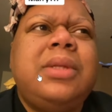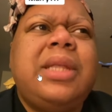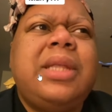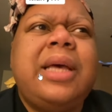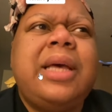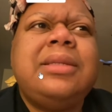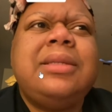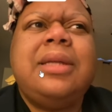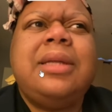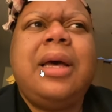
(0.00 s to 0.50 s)

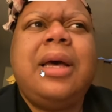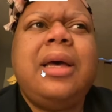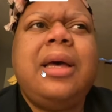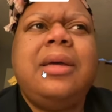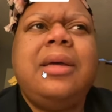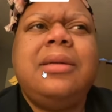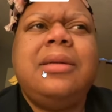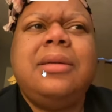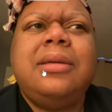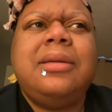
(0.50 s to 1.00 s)
that's
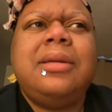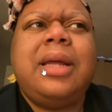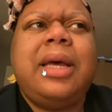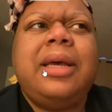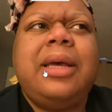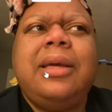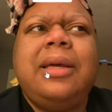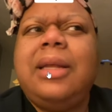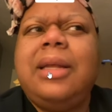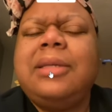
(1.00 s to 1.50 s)
not
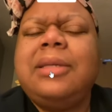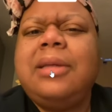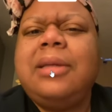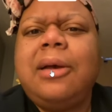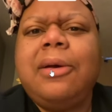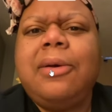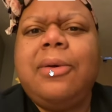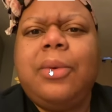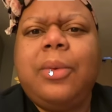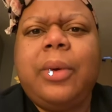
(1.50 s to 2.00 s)
like that's
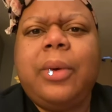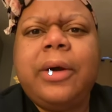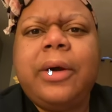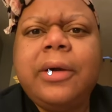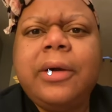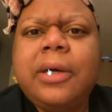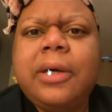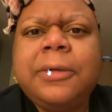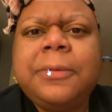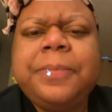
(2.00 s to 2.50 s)
not gonna
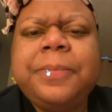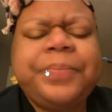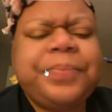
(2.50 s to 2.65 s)
work. What's